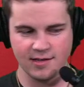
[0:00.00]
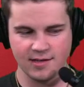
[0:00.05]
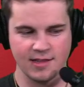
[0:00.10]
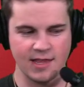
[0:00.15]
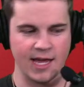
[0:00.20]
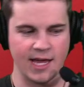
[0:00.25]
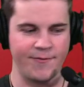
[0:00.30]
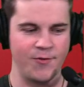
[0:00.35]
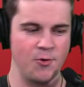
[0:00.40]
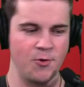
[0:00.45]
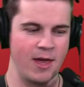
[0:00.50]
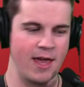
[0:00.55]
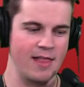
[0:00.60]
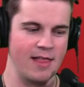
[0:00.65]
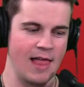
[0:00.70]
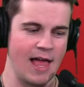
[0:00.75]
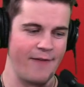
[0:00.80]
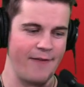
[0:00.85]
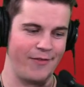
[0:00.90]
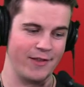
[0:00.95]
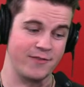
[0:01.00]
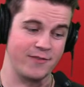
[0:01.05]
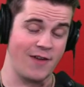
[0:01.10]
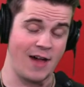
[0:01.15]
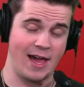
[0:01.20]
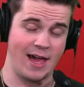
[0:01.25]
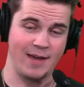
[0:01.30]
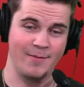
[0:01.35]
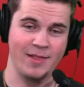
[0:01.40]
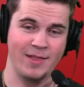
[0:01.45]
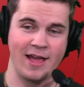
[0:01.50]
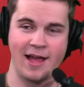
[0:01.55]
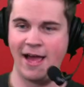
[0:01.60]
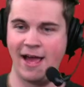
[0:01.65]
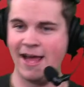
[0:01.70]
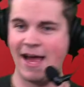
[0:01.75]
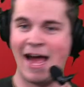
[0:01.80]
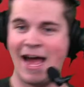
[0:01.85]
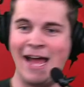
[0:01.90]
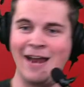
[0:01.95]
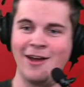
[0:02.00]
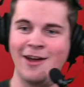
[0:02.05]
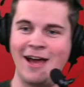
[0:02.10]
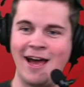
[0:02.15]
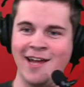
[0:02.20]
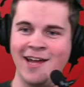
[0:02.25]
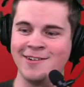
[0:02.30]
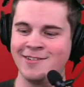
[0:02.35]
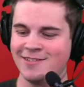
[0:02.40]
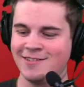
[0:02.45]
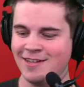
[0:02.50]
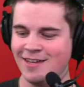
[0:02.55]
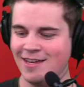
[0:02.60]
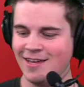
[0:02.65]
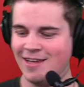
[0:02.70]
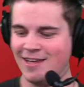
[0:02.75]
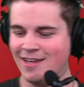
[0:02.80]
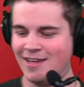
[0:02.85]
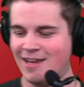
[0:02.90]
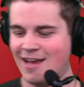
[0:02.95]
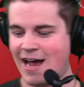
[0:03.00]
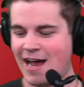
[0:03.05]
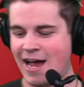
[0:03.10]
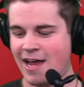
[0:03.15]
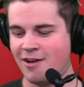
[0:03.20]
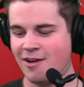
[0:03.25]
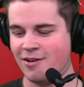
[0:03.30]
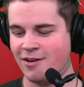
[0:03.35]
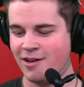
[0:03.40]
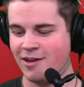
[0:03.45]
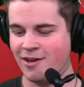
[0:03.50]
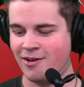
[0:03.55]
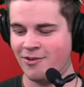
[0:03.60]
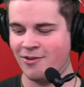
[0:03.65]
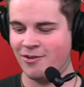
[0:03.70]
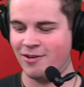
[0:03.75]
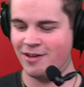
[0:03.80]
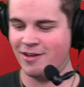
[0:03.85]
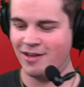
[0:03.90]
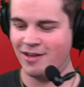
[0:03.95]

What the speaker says: Like, if you hate life, that's fine. But, like, I don't know.